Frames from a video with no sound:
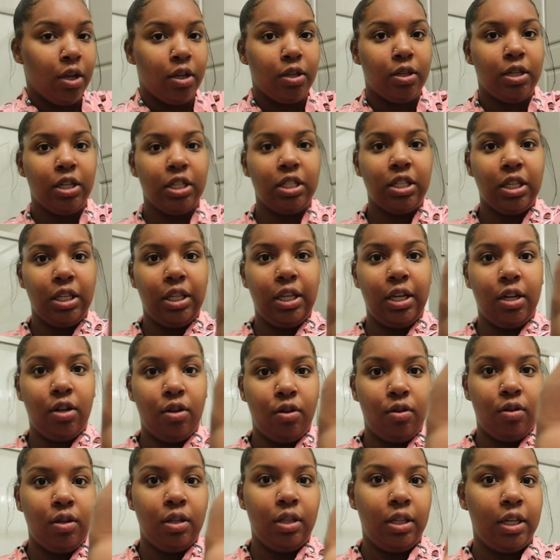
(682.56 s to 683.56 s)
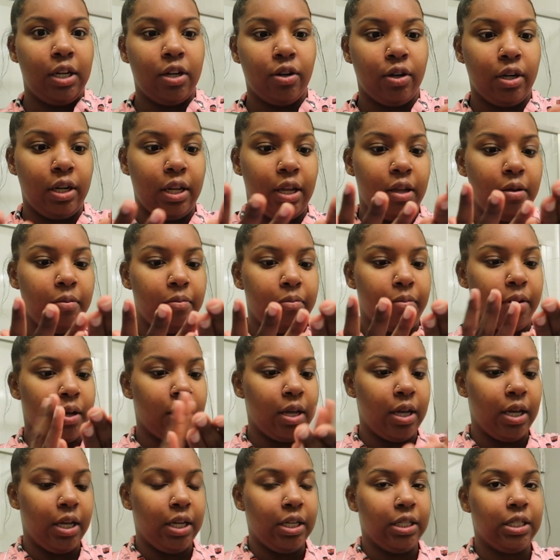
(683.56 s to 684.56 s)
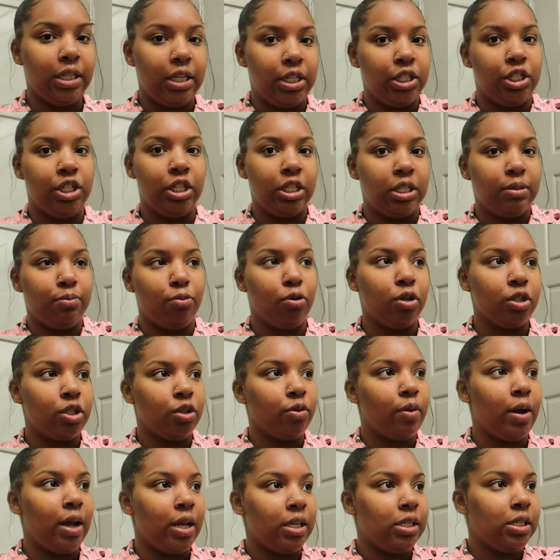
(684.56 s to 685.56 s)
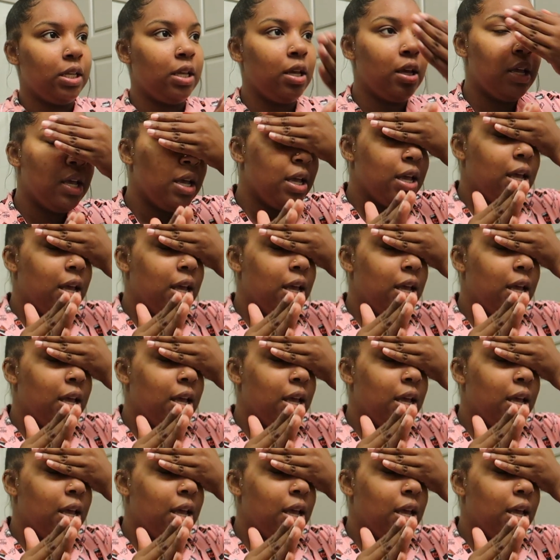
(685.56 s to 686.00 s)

Just a little, literally, because it's just moisturizing.